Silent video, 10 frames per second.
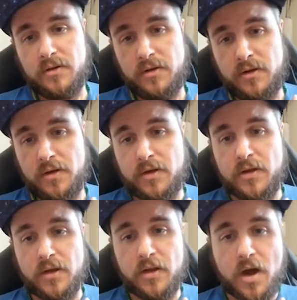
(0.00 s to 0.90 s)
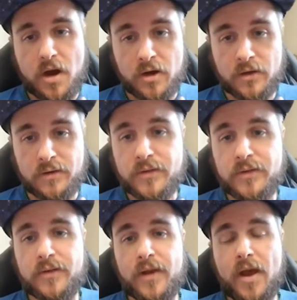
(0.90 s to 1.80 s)
in the
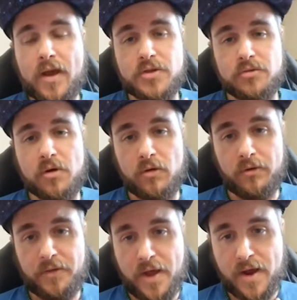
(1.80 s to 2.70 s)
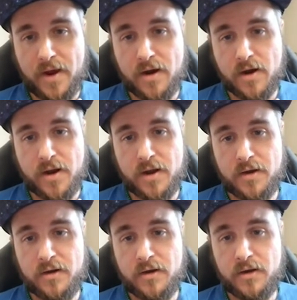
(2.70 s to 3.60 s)
lungs as you hold that air
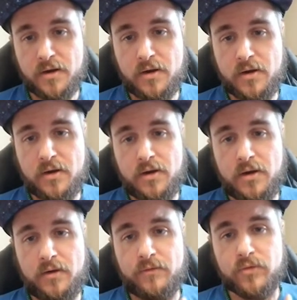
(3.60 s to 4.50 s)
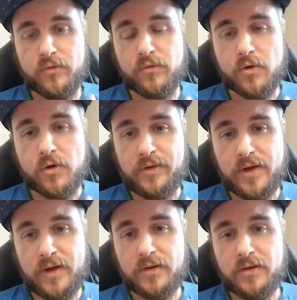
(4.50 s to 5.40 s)
in for 4
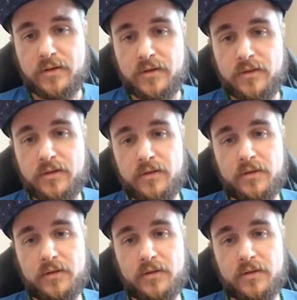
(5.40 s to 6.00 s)
seconds.